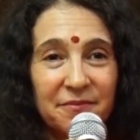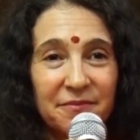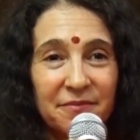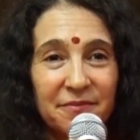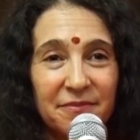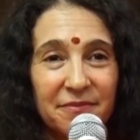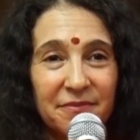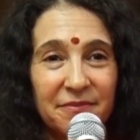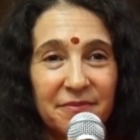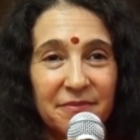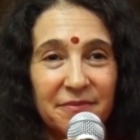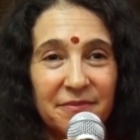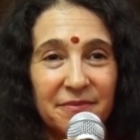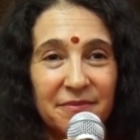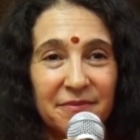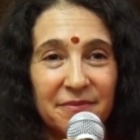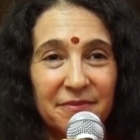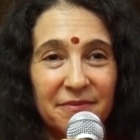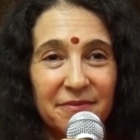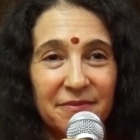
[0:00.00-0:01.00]

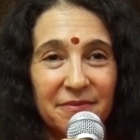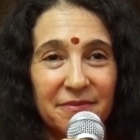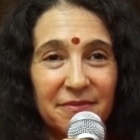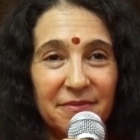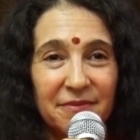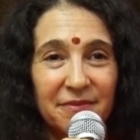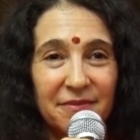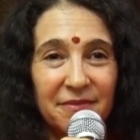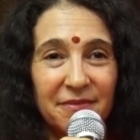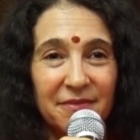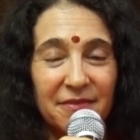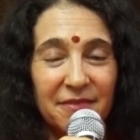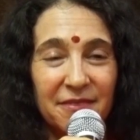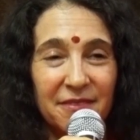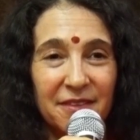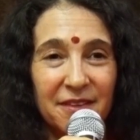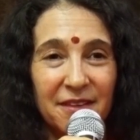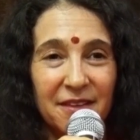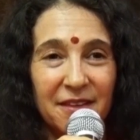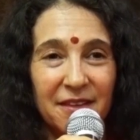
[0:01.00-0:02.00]
(silence)